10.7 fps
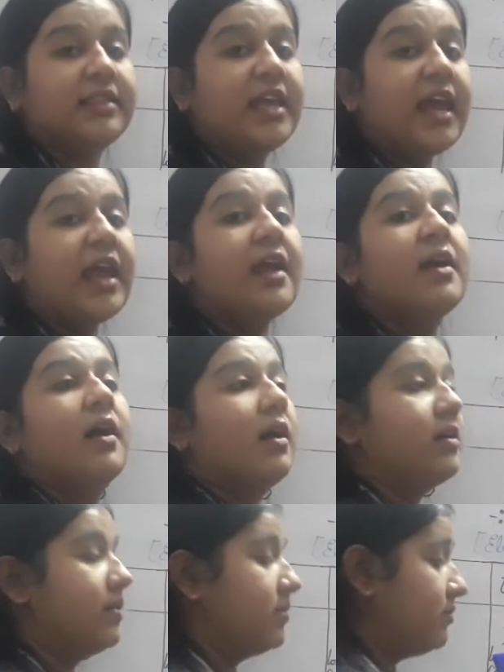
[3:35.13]
They
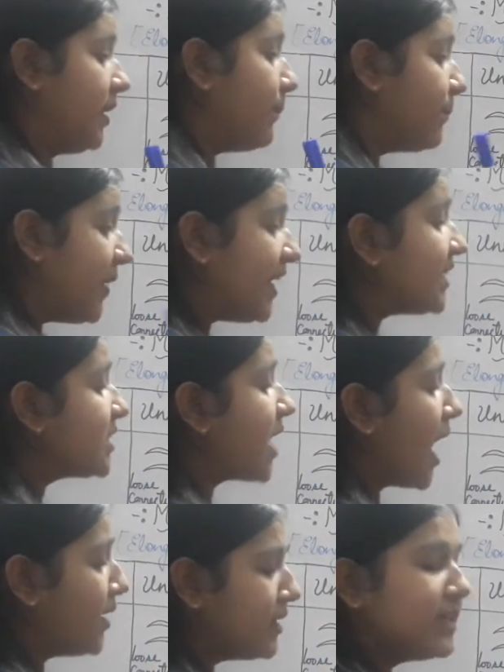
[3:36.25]
beat
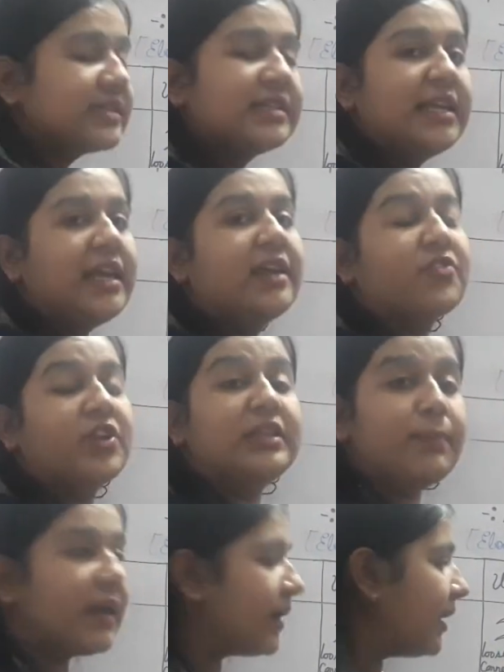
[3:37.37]
continuously,
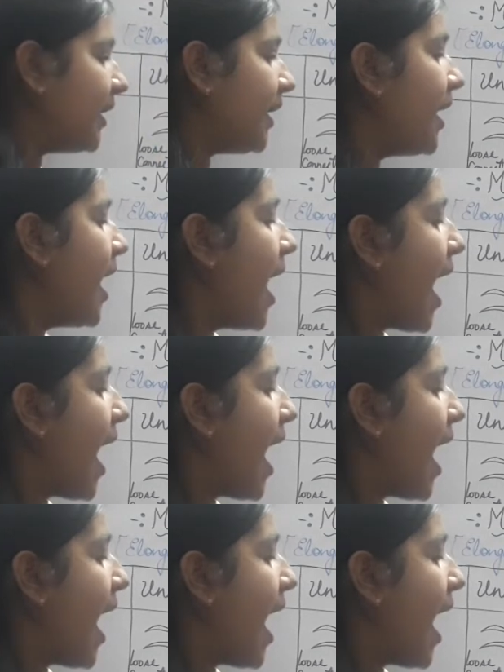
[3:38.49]
rhythmically,